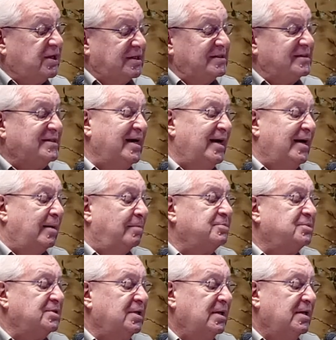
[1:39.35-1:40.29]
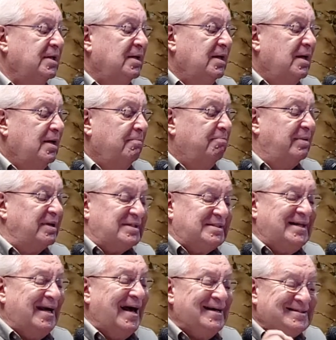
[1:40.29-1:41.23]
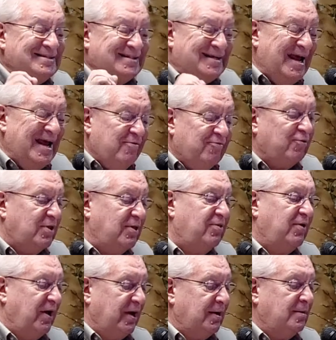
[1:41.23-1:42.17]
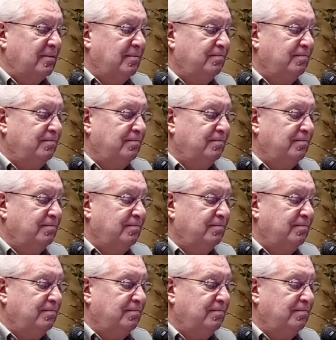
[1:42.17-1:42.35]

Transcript: contempt, but test everything.